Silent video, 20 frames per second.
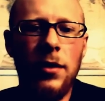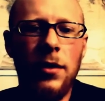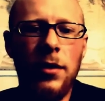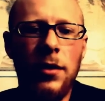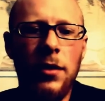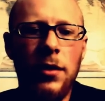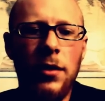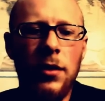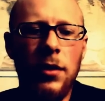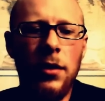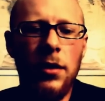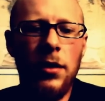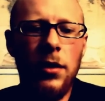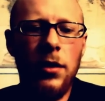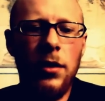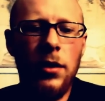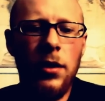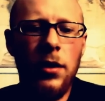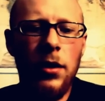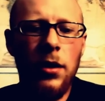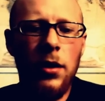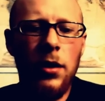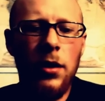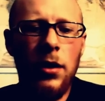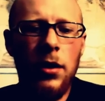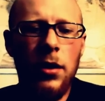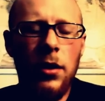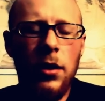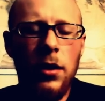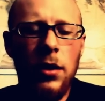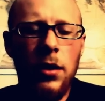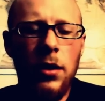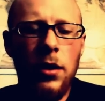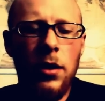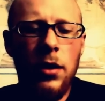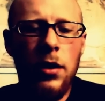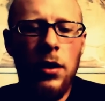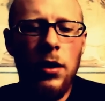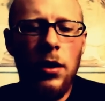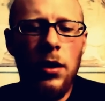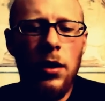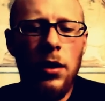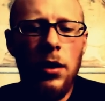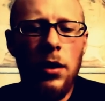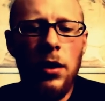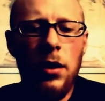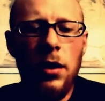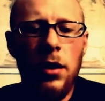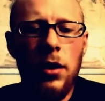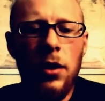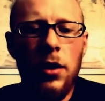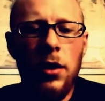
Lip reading: (silence)